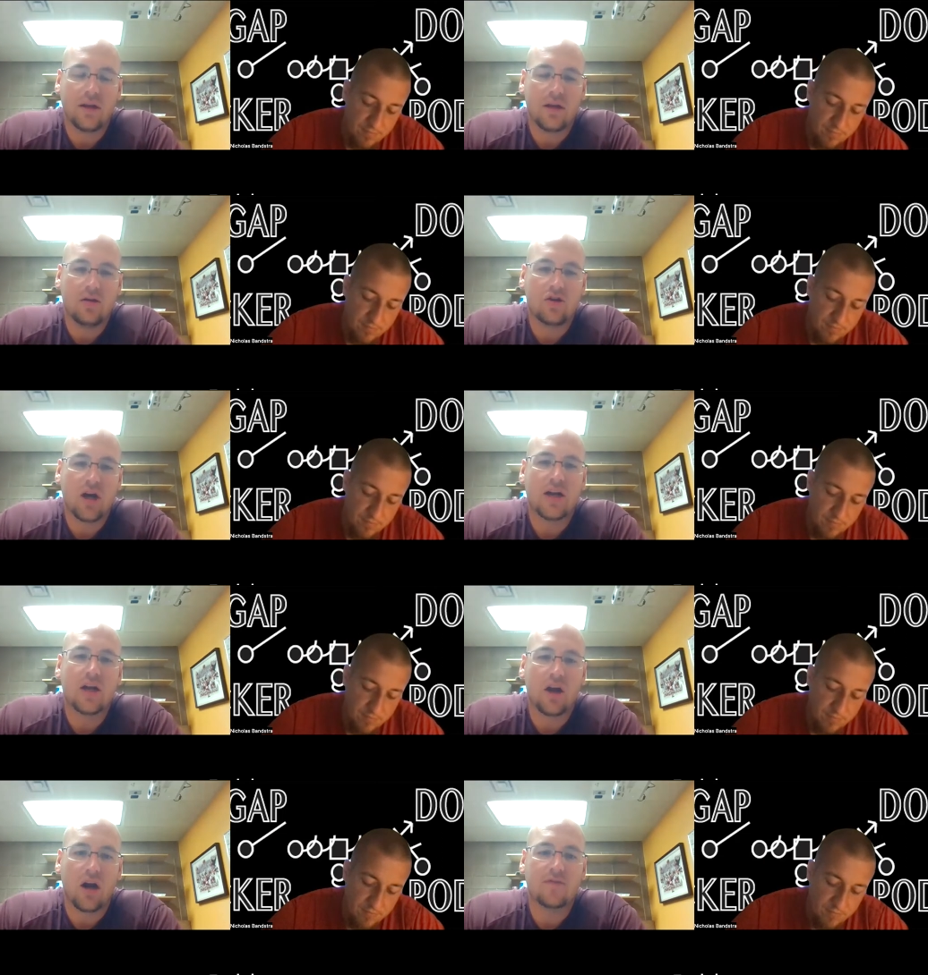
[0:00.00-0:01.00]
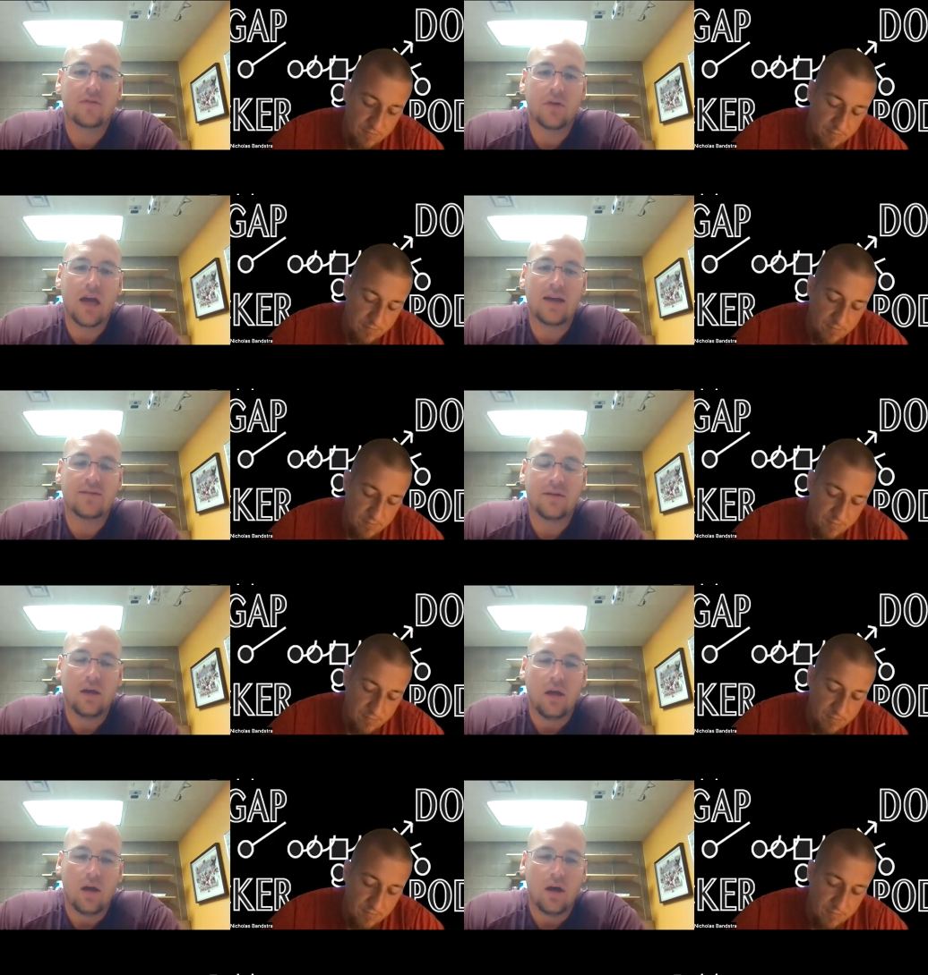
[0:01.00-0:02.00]
Speaker 1: and try to cut off some
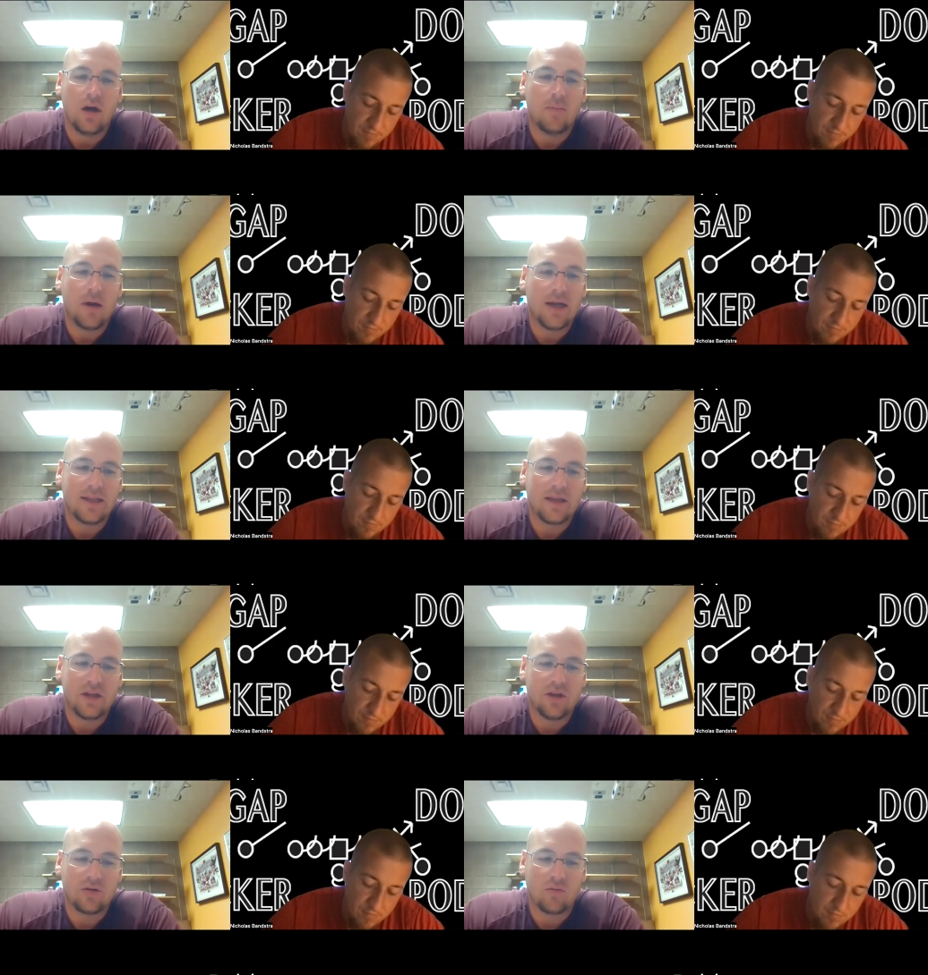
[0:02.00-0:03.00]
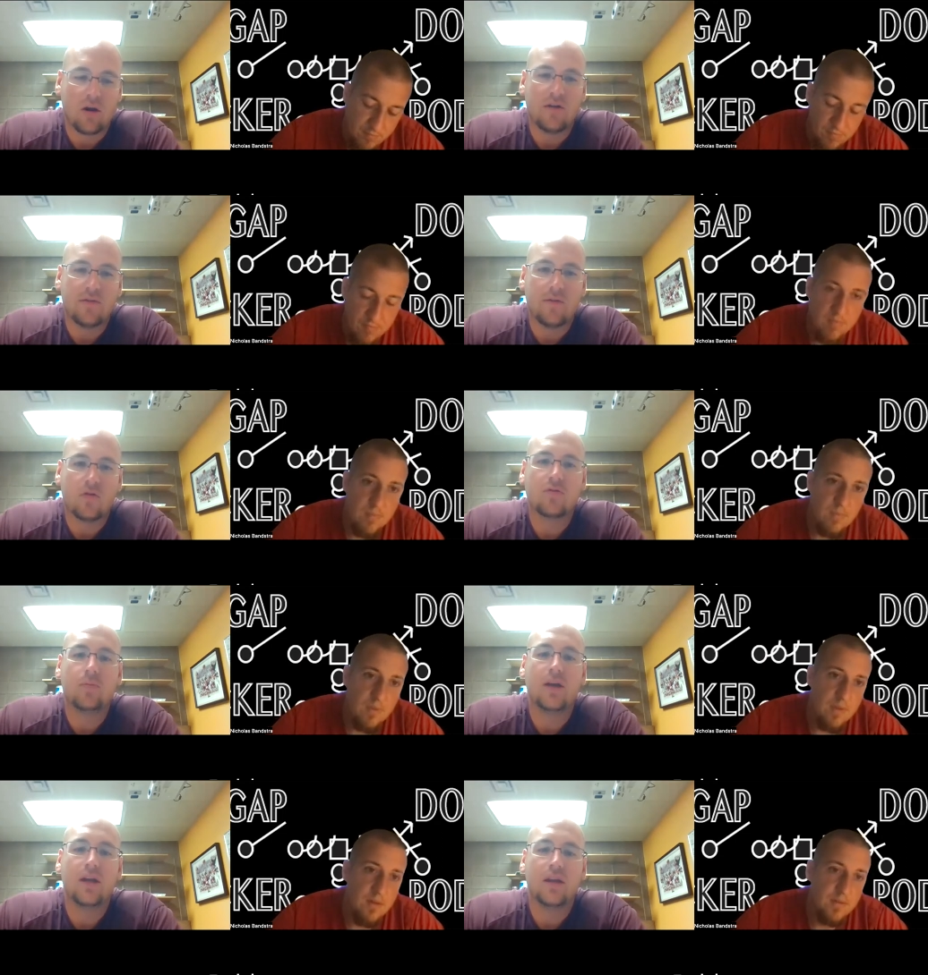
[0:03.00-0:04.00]
guys. Um, I think you're running full
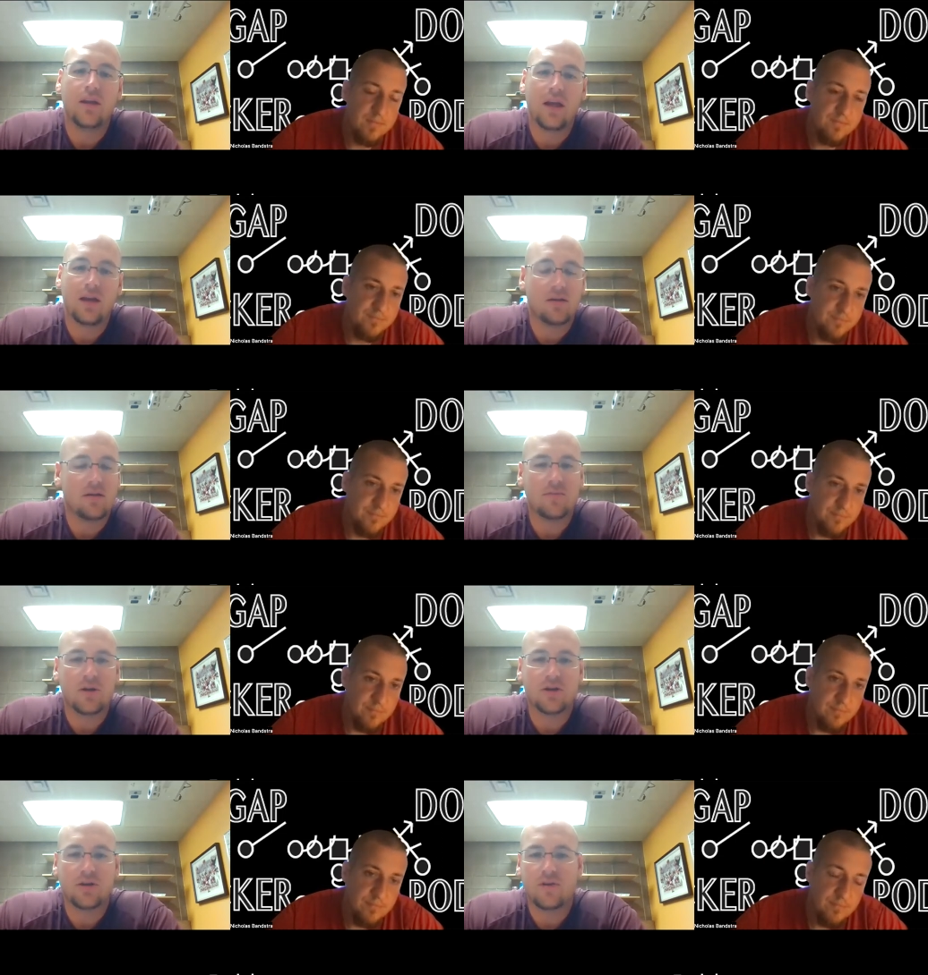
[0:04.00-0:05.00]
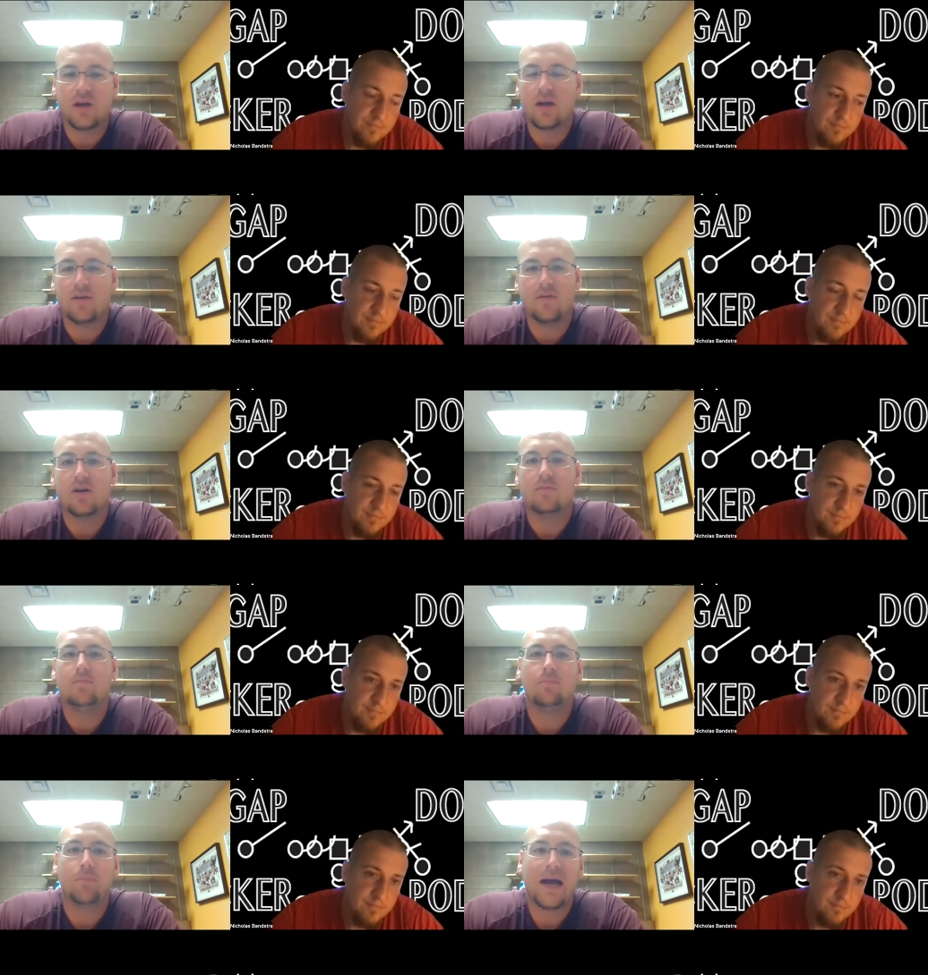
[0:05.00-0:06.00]
speed, and especially if you if you're
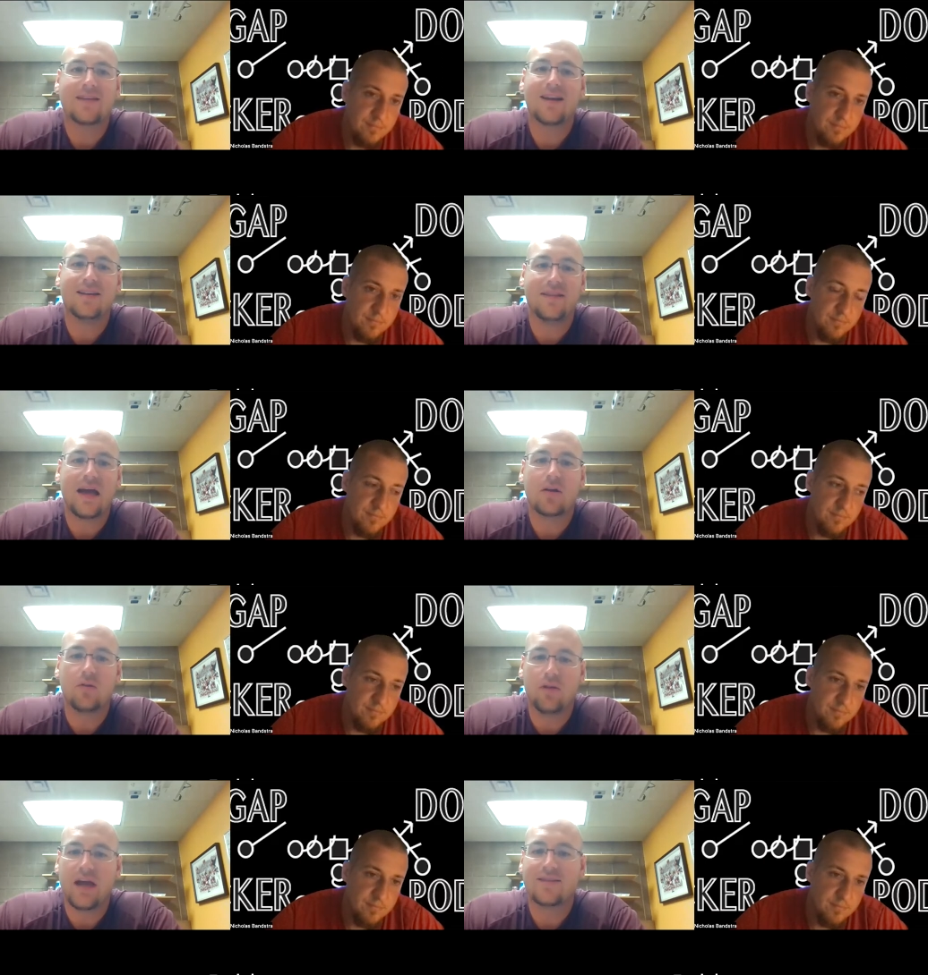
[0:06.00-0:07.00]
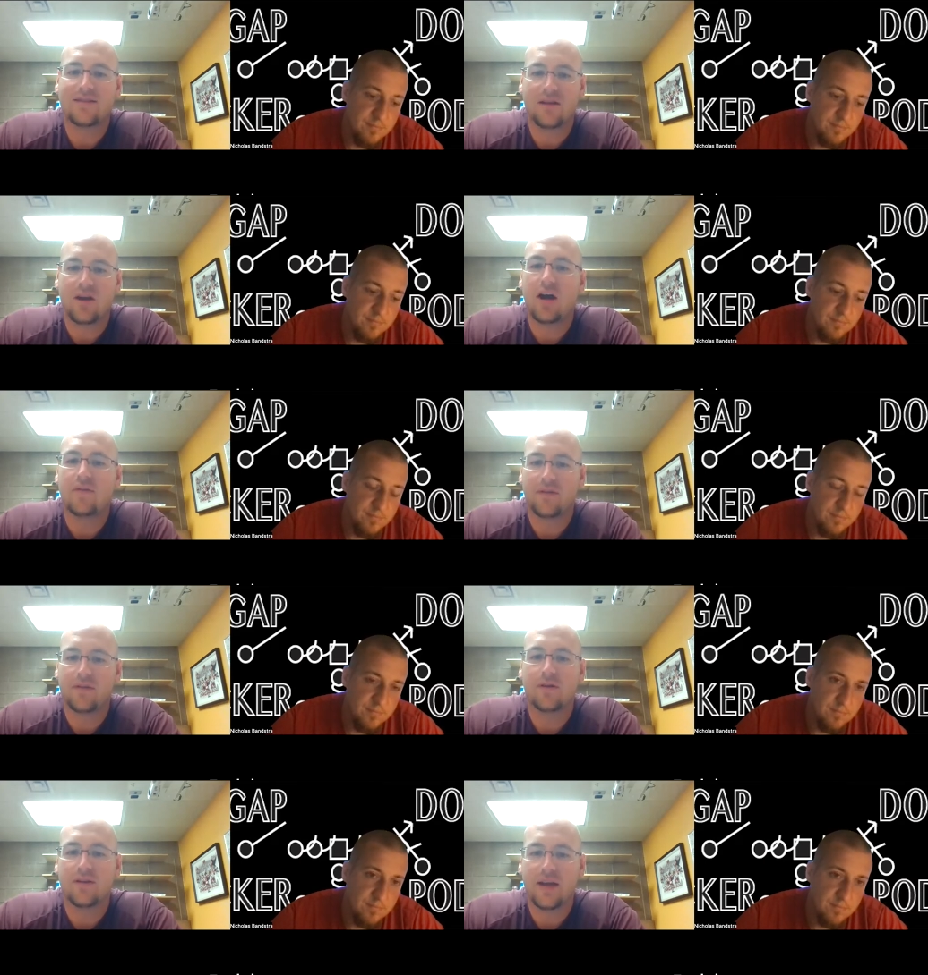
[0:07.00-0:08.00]
a backside tackle that has to cut off
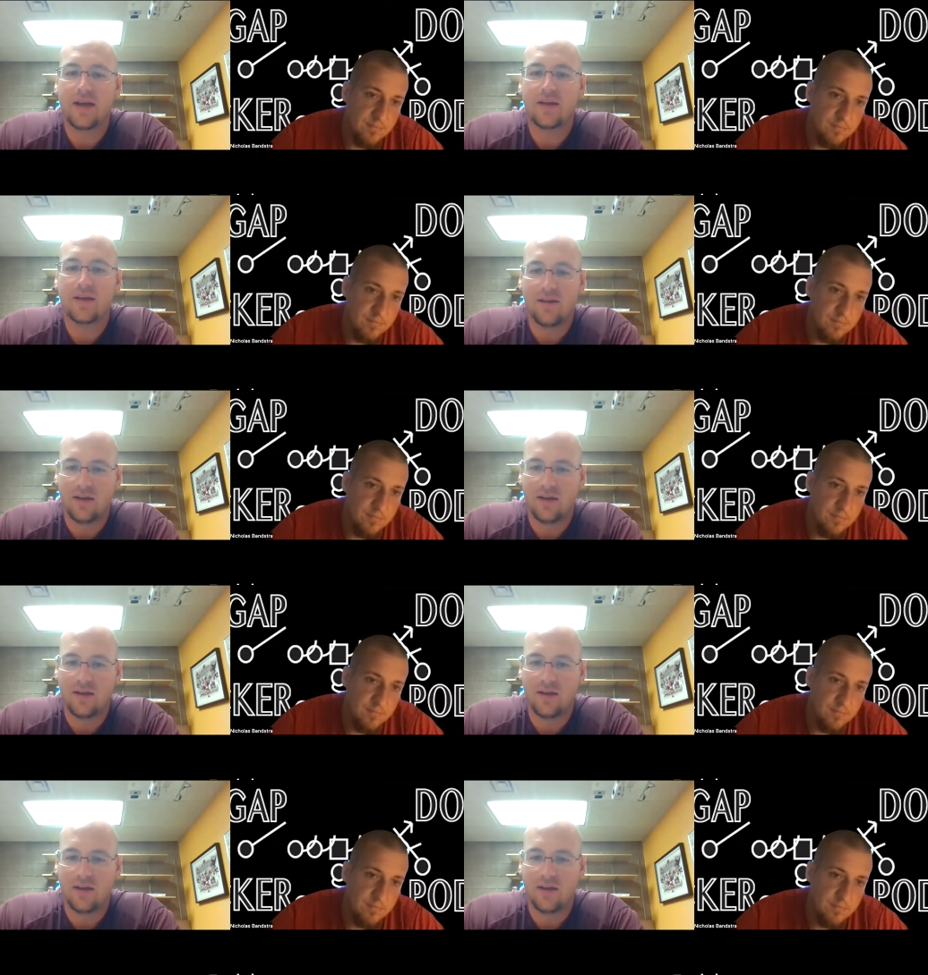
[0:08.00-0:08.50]
a three tech,